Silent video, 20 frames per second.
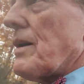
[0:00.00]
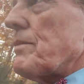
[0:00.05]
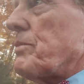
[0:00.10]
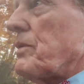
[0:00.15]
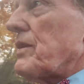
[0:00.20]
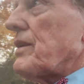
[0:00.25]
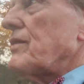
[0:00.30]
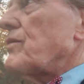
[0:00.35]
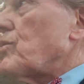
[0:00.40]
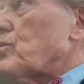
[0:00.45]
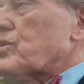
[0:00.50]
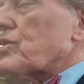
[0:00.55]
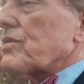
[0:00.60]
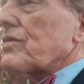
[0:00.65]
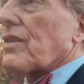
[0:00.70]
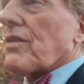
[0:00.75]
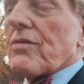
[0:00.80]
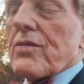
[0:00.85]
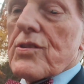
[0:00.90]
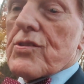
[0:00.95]
I believe it
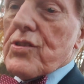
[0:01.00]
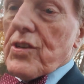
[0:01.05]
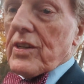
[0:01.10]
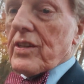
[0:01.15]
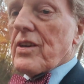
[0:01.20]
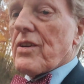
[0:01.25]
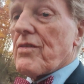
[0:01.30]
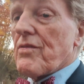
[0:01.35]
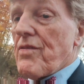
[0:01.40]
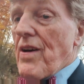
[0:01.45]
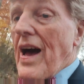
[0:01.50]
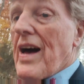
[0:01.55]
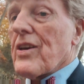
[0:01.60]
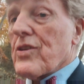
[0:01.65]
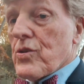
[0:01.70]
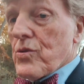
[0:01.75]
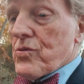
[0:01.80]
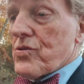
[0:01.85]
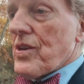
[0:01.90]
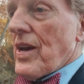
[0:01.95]
was the Virginia
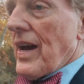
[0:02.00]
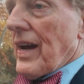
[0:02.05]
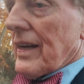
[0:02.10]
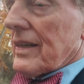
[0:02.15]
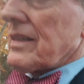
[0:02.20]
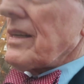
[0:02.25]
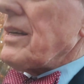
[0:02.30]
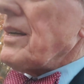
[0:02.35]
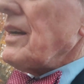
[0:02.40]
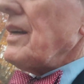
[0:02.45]
Values Act.